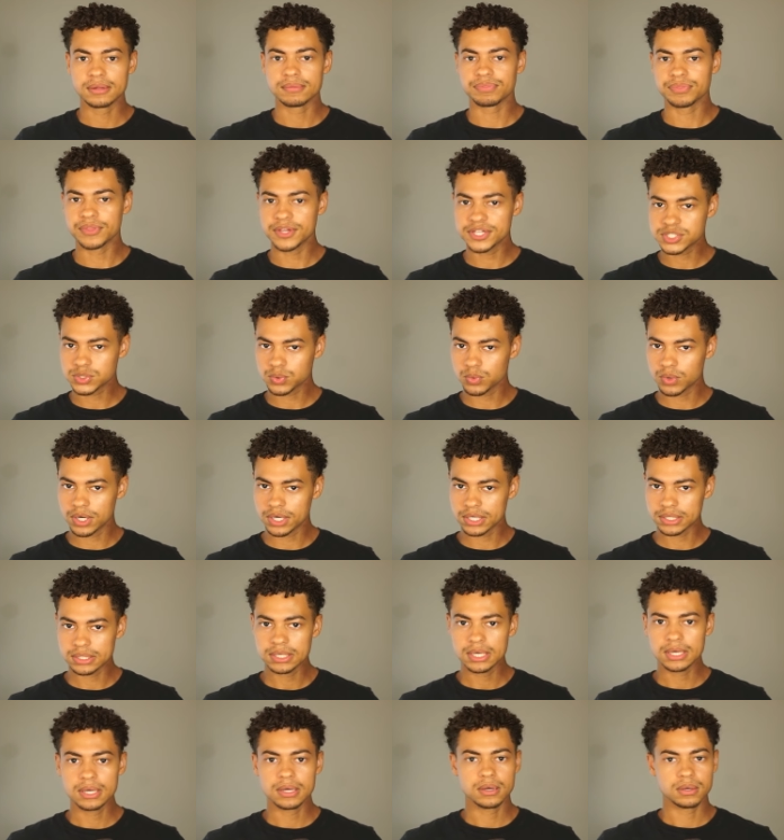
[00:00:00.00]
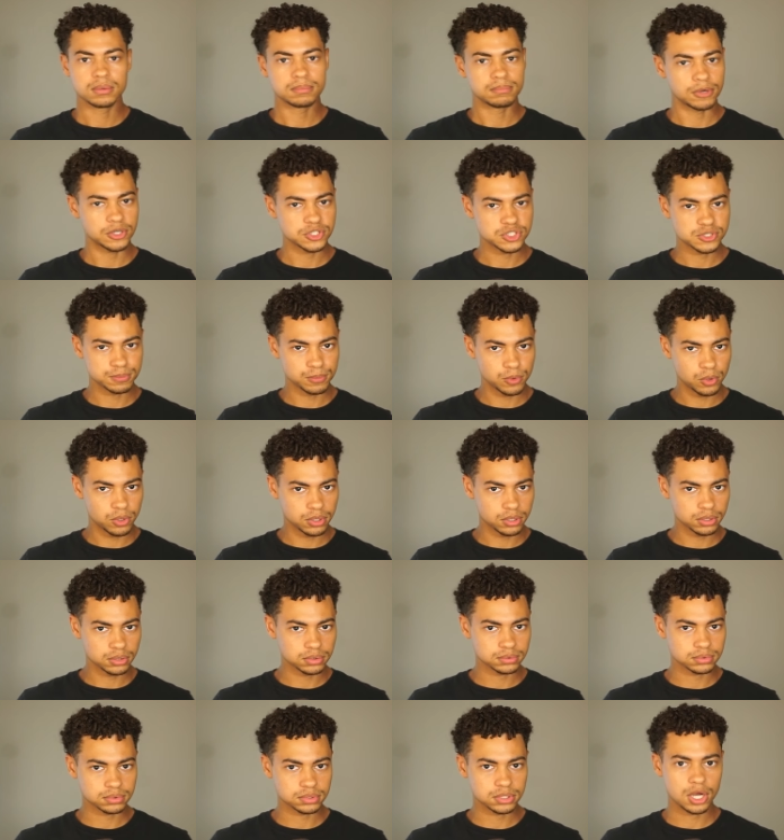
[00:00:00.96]
This one, much
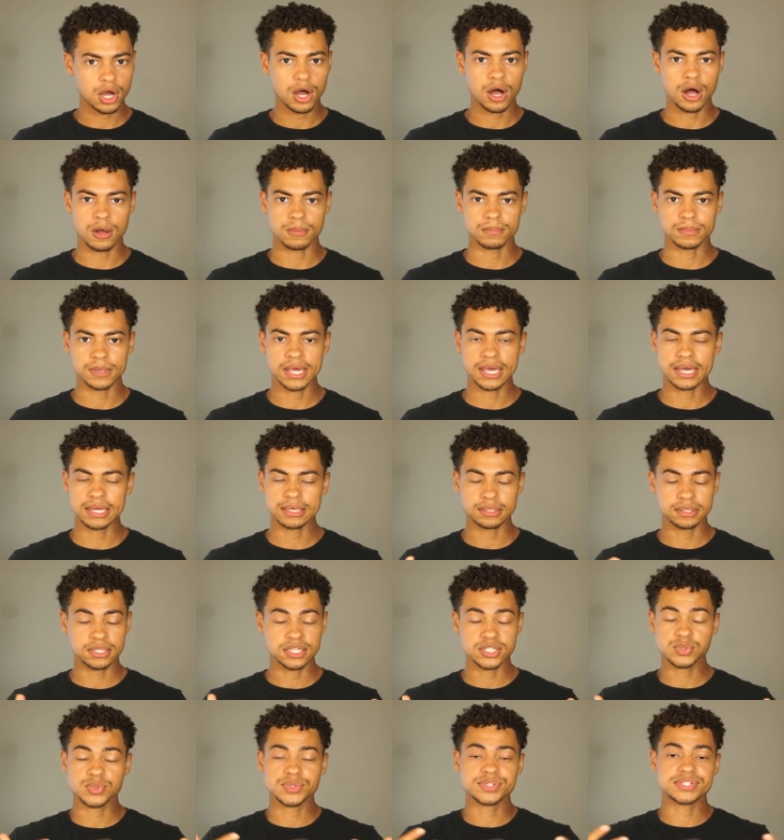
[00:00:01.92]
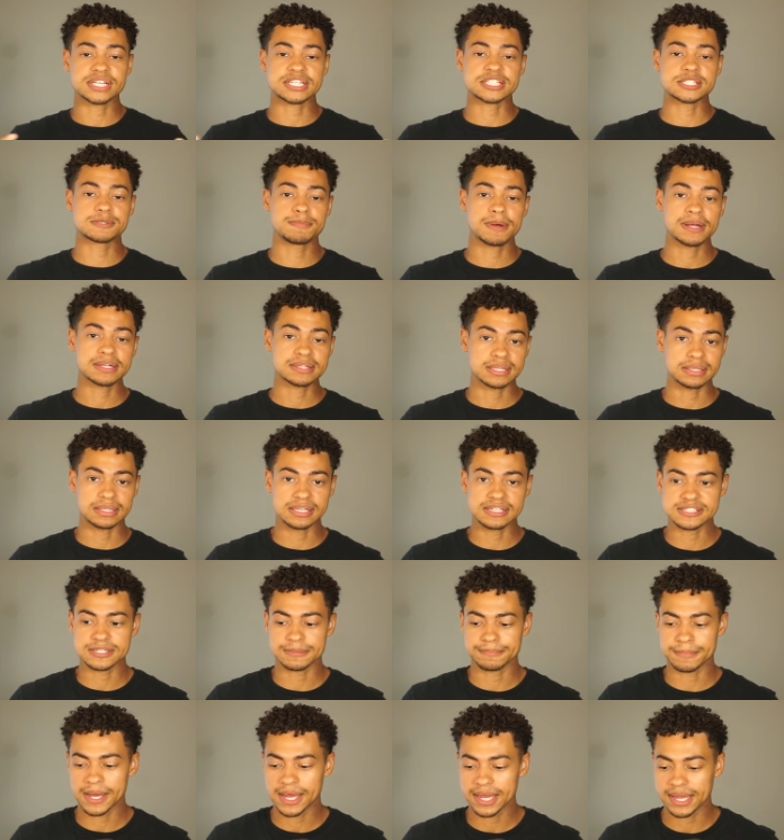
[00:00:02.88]
more calm. And this was expected, at
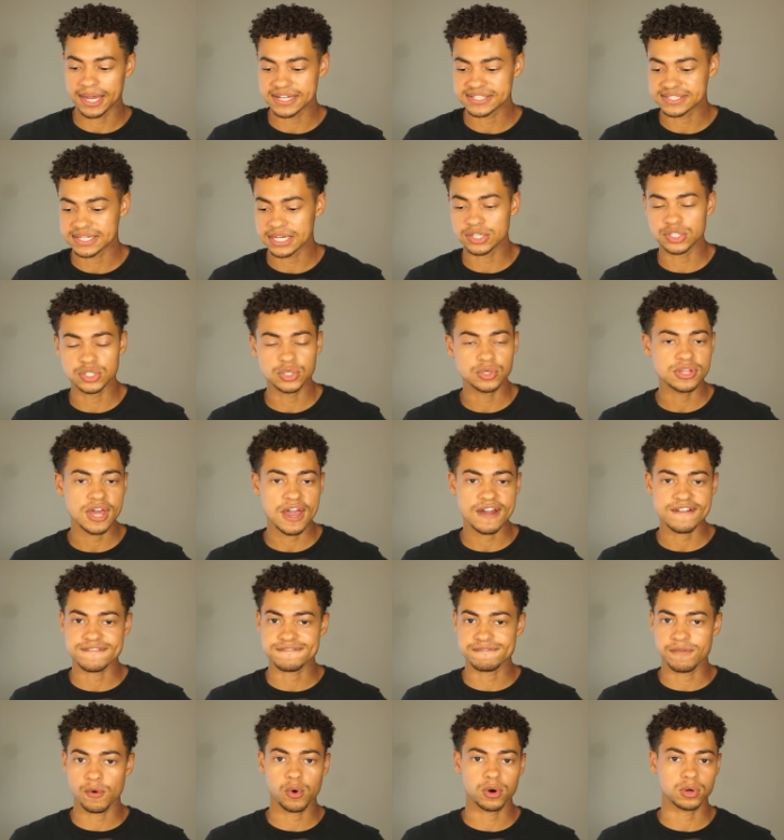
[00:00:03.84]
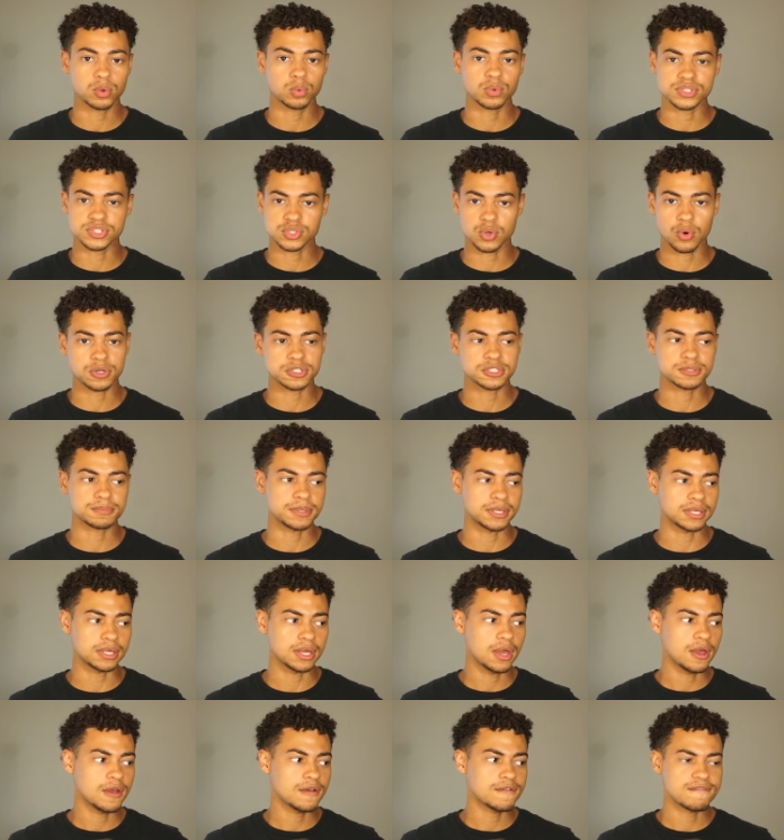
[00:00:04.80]
least in my eyes. I knew that Ford was going to
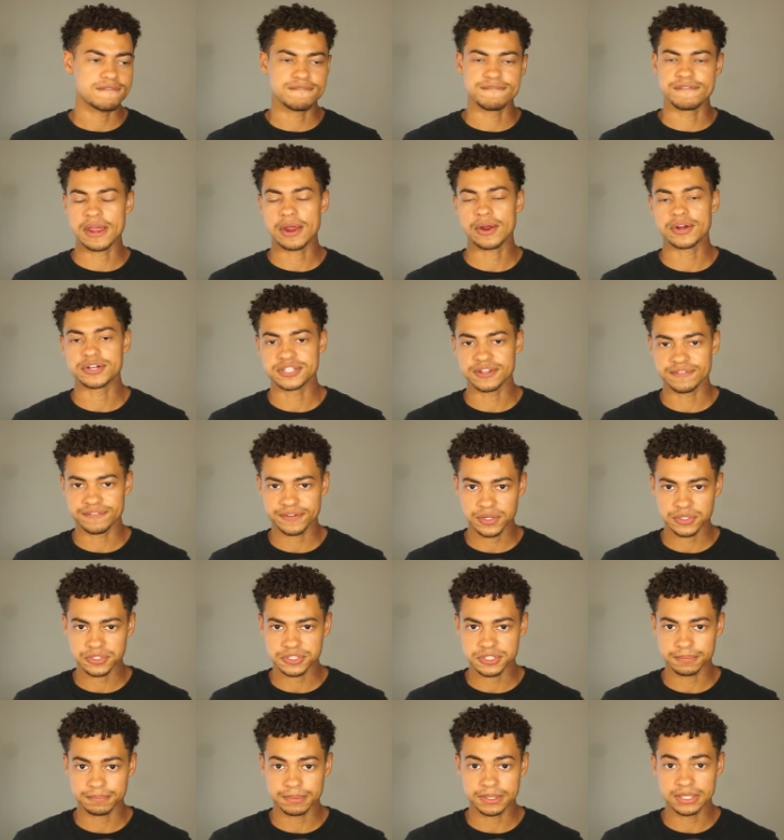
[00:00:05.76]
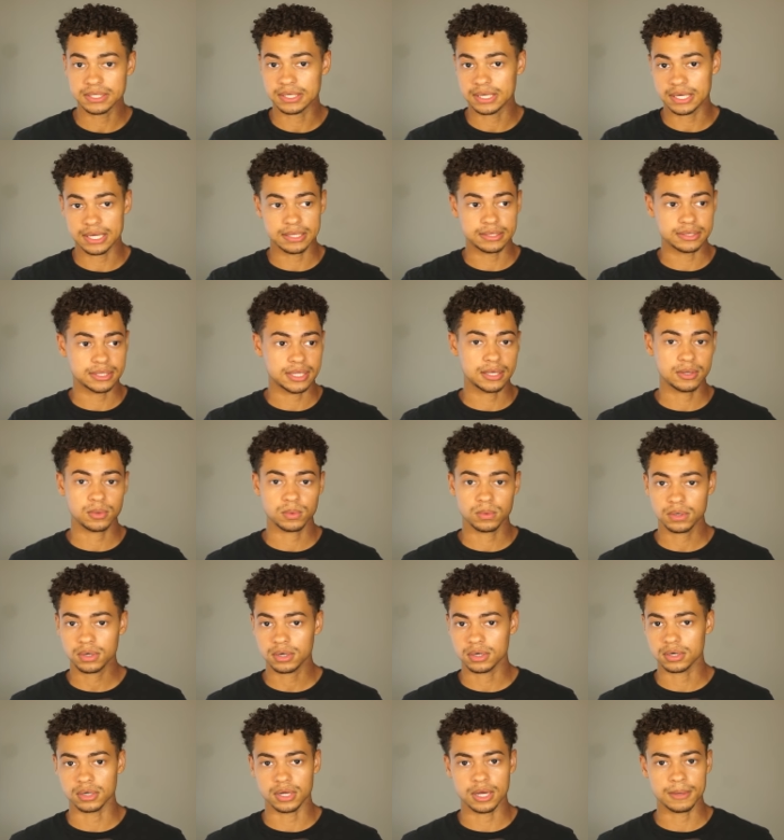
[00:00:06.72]
be very difficult to beat, and they
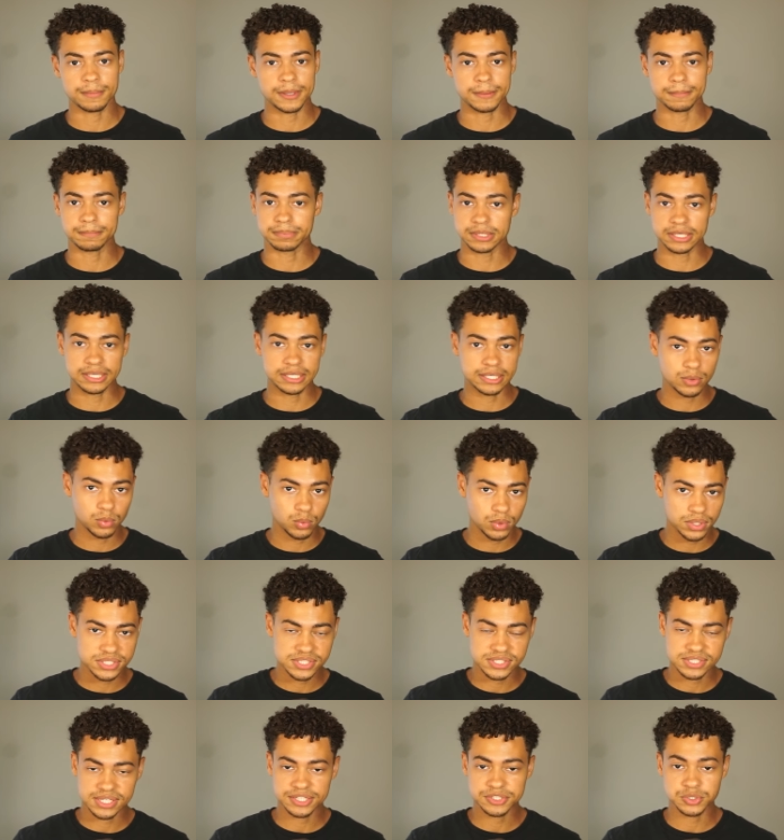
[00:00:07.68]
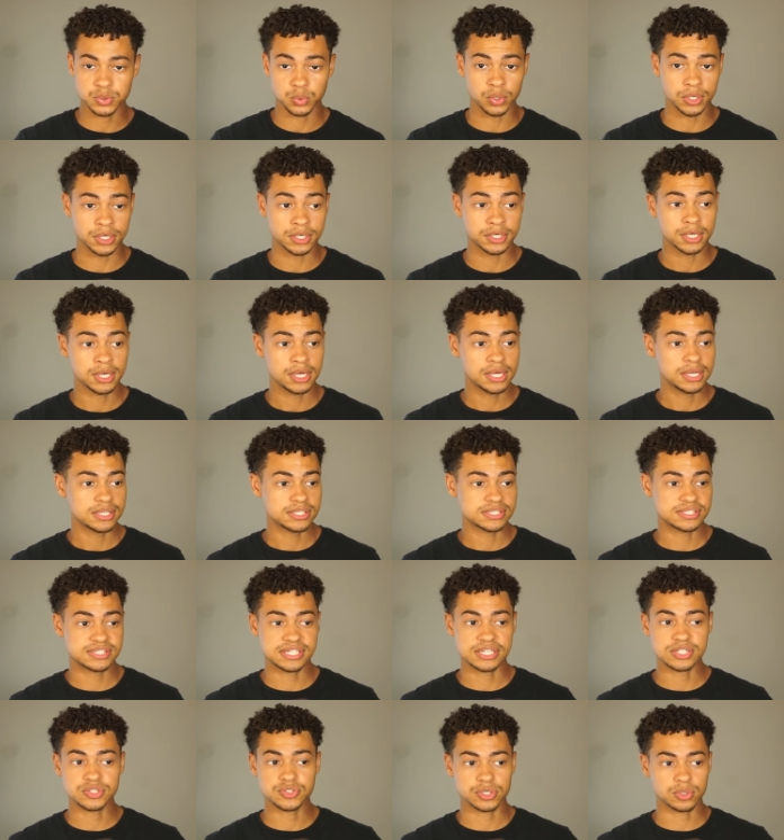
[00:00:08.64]
were. I mean, Blaney won stage one.
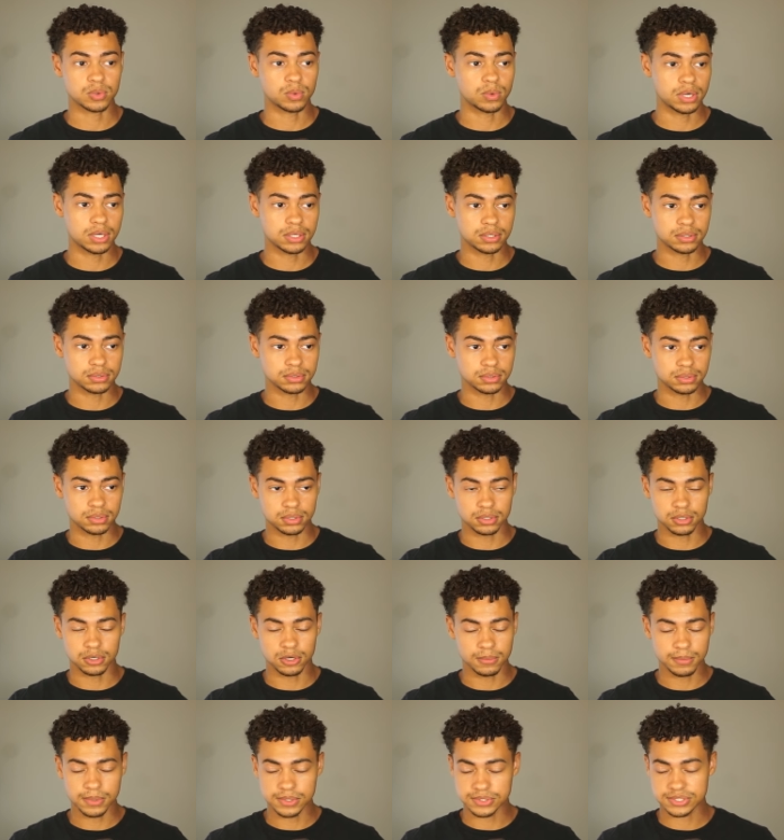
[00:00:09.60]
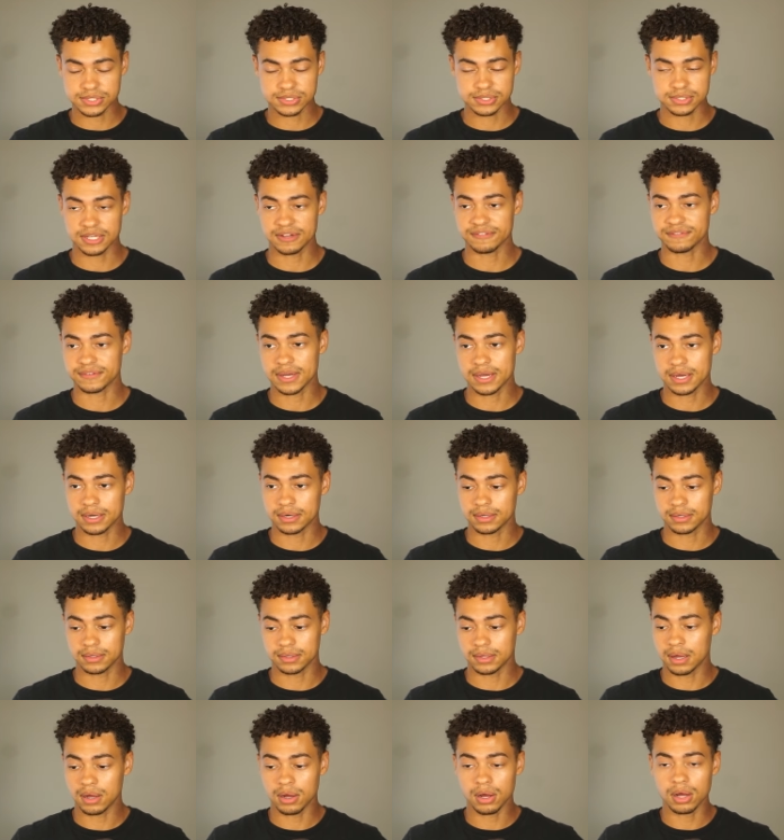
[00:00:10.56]
Cindric won almost, if
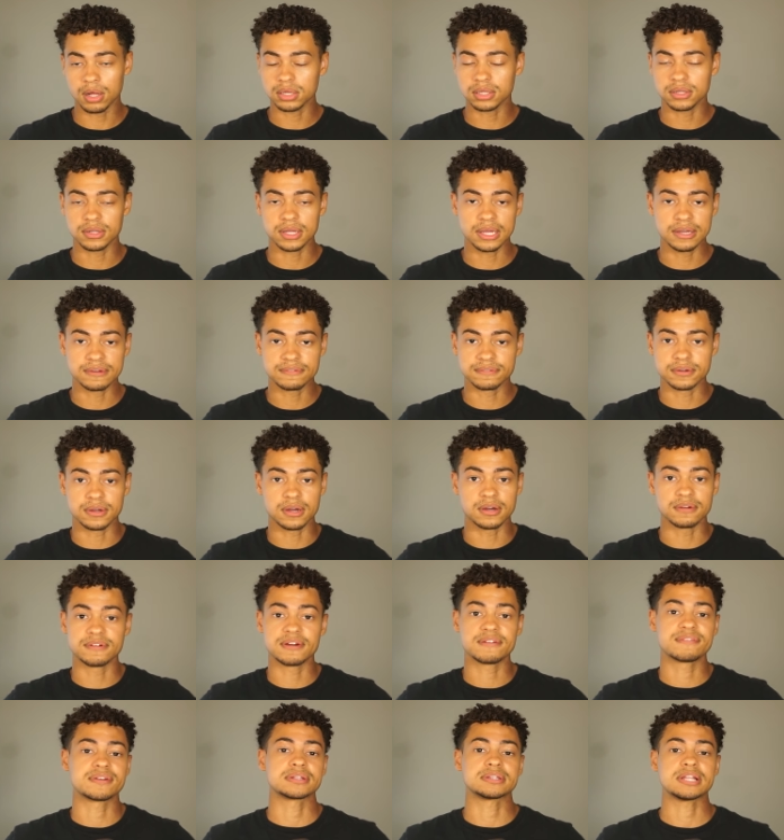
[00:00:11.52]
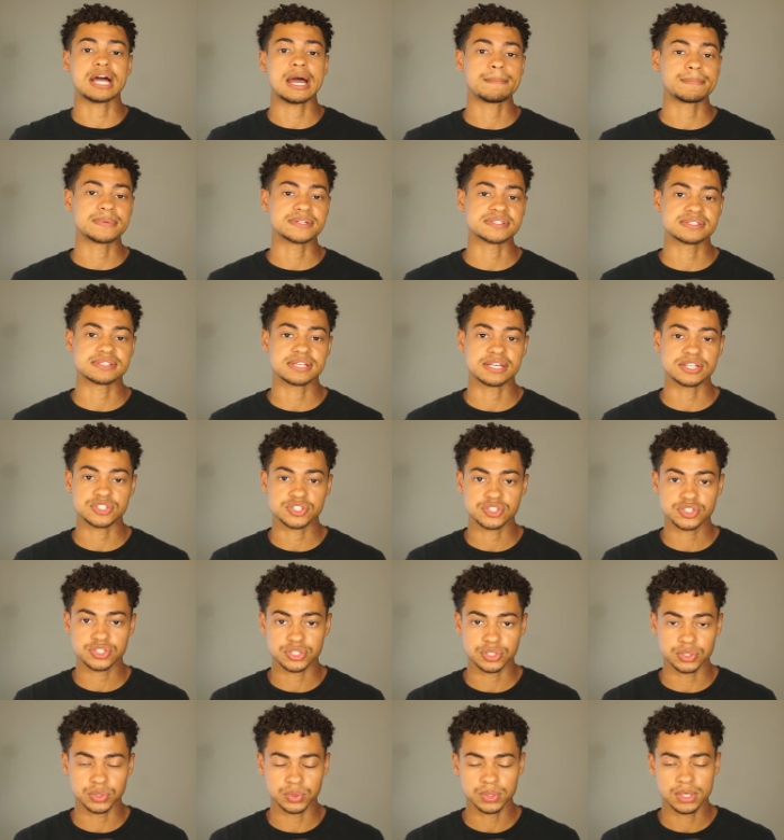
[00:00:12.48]
not all of every, of every lap in stage
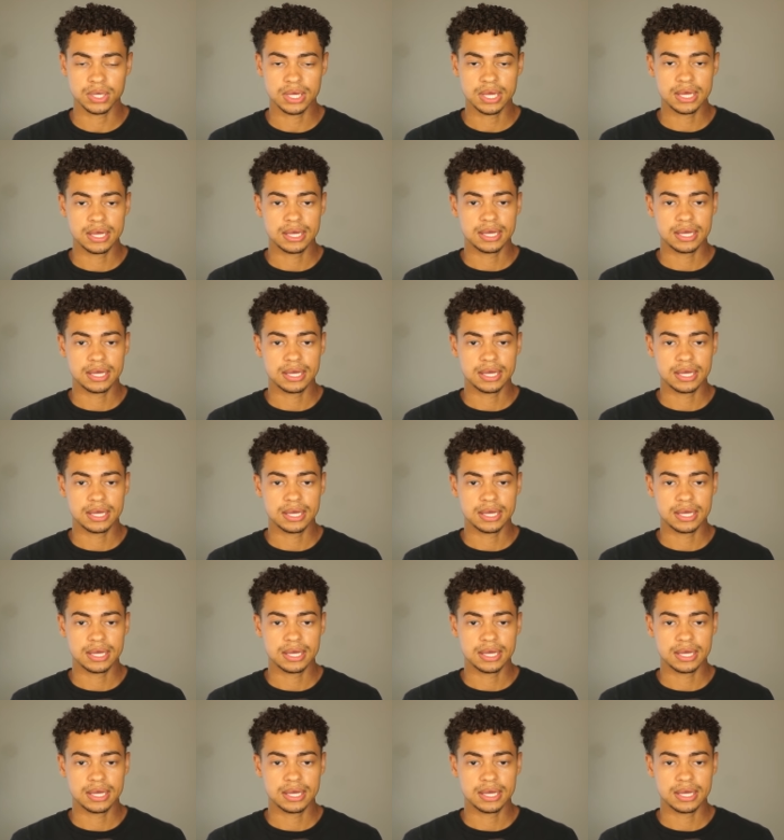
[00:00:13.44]
two.